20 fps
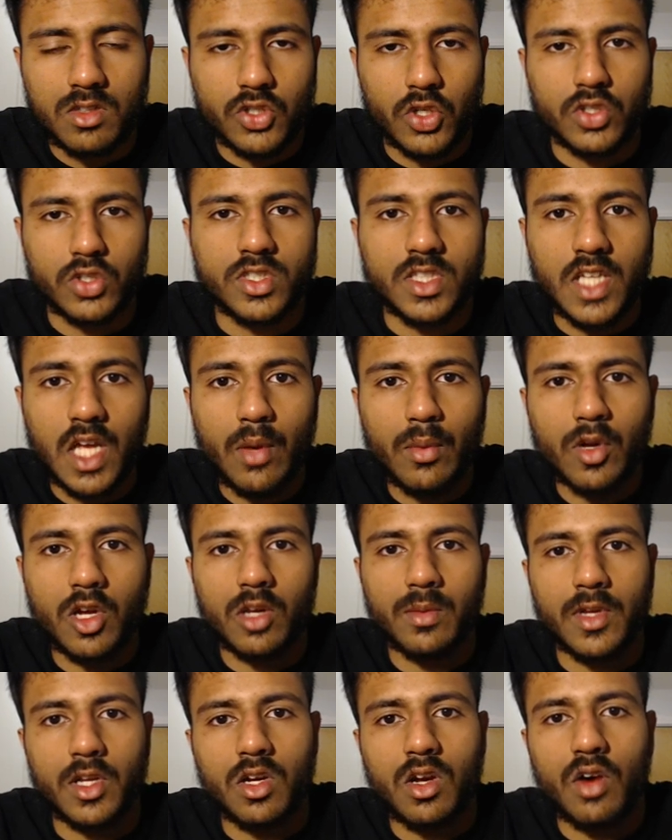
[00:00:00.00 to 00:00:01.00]
So today we're going to
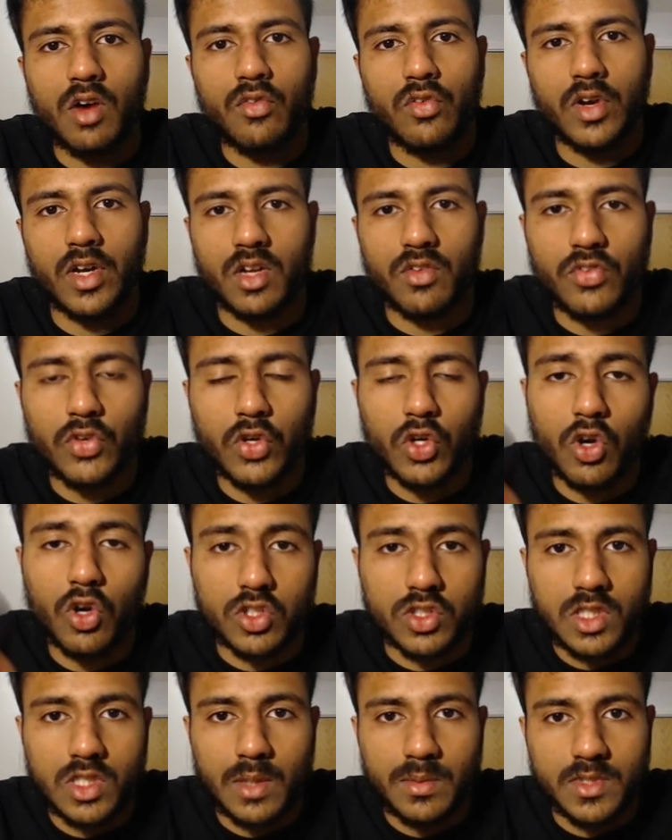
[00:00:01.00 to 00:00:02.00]
be covering a few
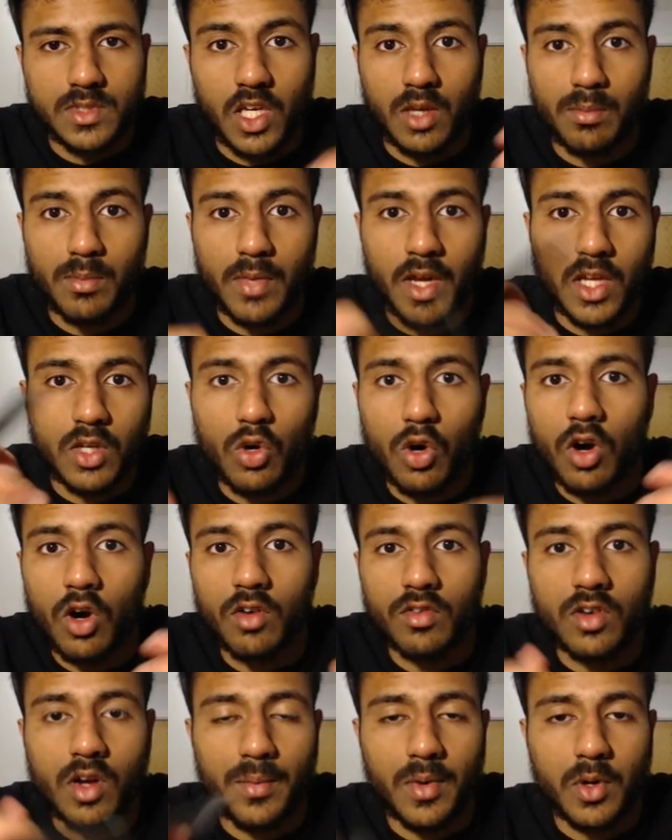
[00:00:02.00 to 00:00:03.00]
concepts that you may not
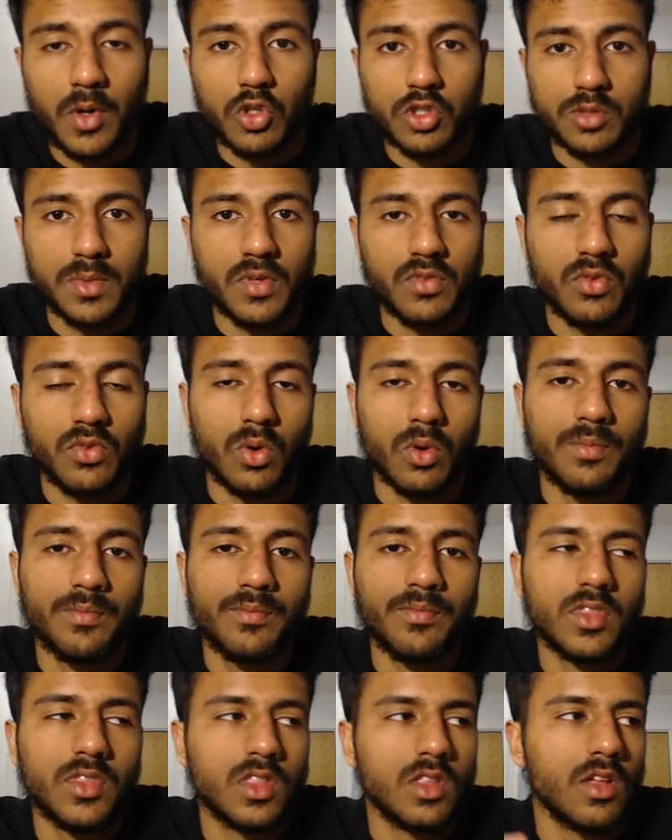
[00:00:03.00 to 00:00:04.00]
have come across before.
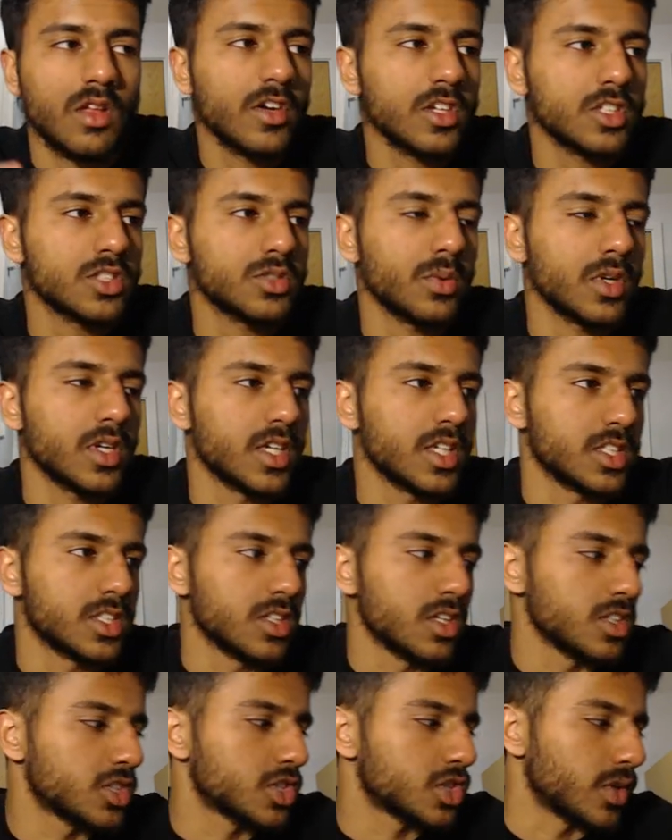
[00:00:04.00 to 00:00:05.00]
The first one is
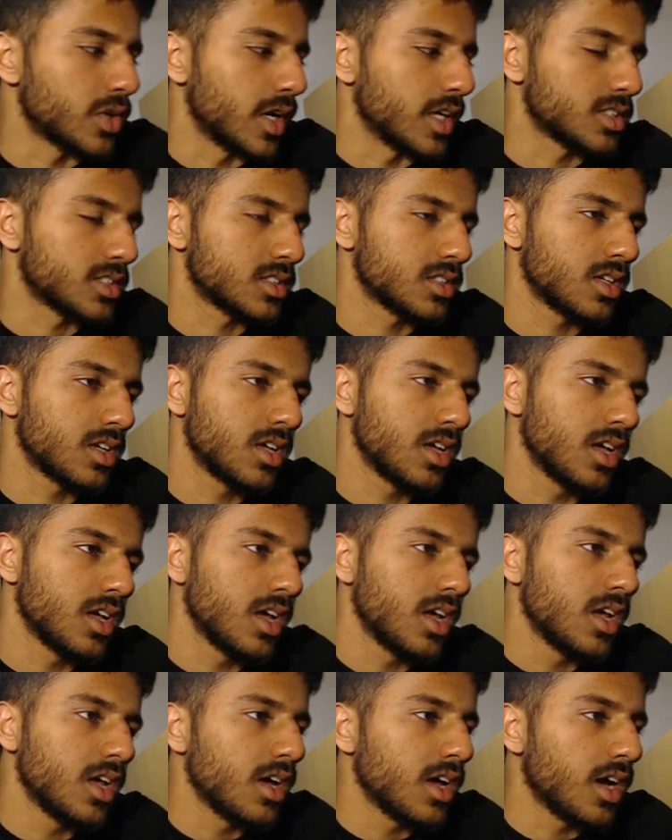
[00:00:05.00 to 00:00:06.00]
stress,
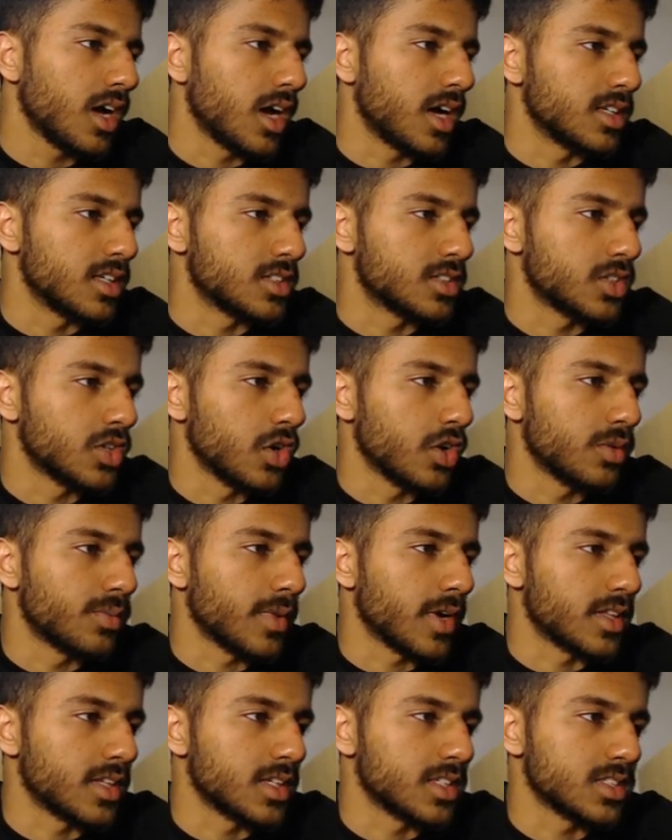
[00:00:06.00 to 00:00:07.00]
and it's denoted
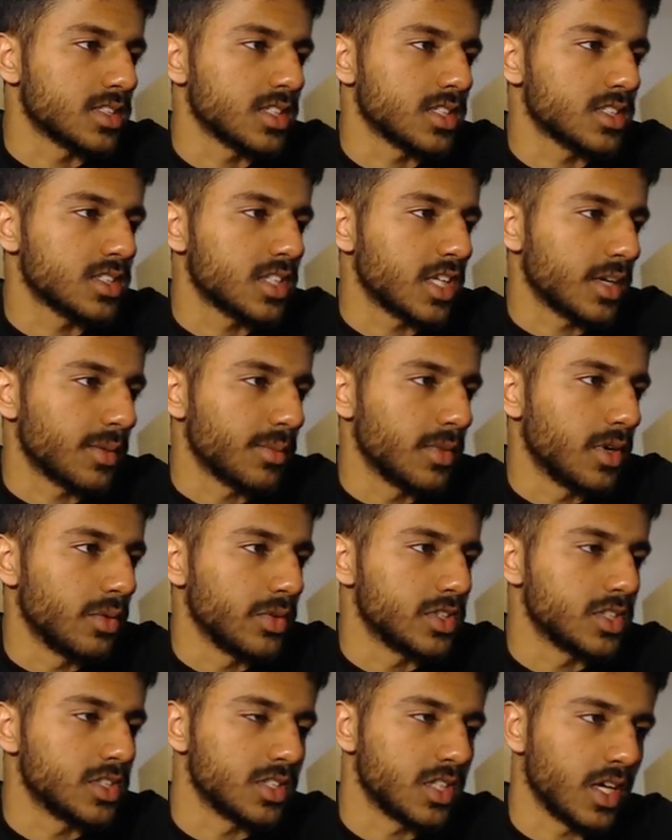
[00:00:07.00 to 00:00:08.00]
by this sigma,
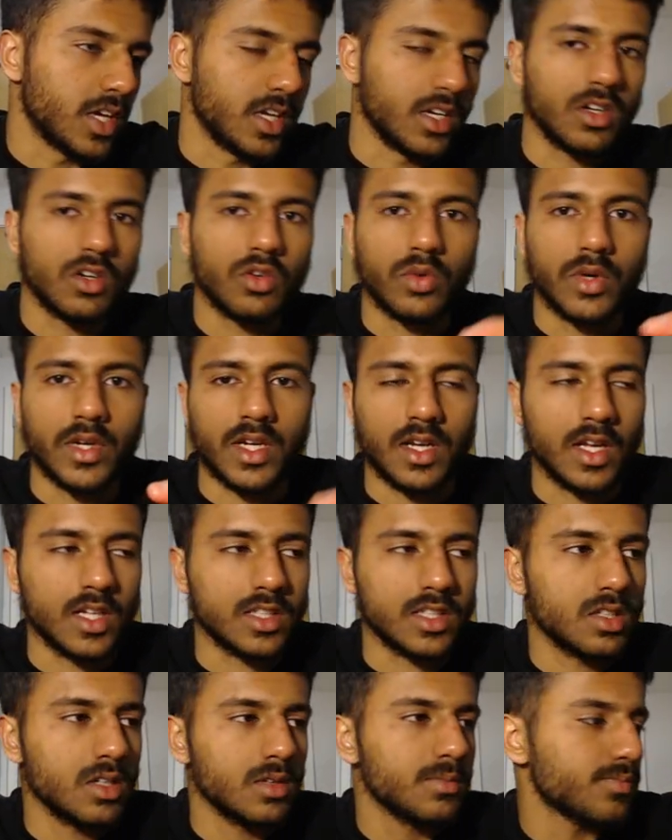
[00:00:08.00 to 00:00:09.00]
which is a Greek
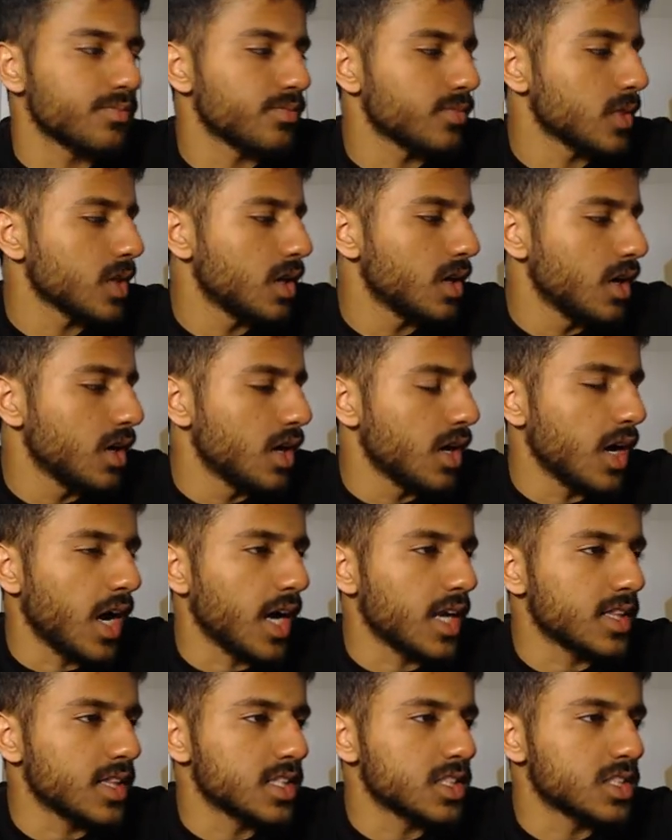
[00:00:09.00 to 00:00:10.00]
letter,
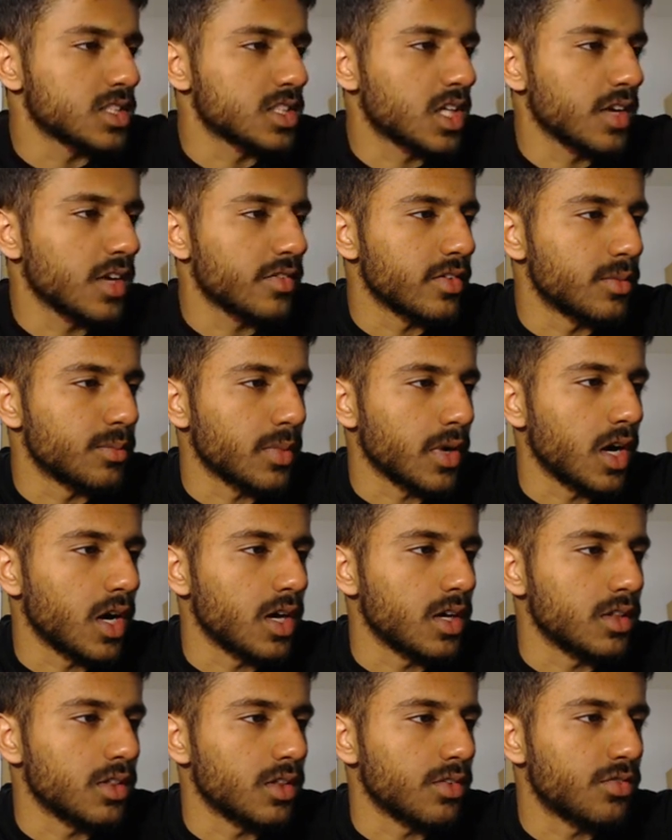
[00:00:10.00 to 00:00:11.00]
and this is given
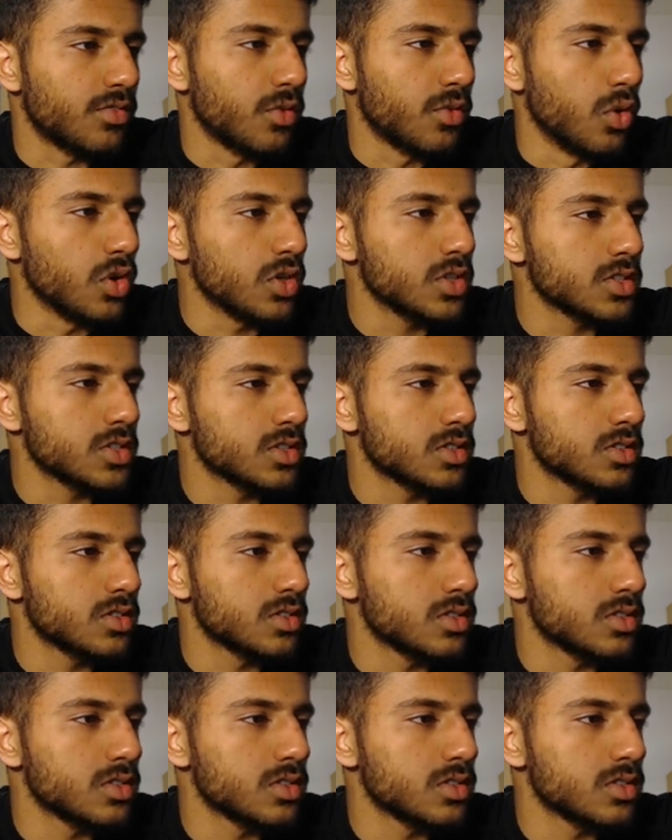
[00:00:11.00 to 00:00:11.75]
by the force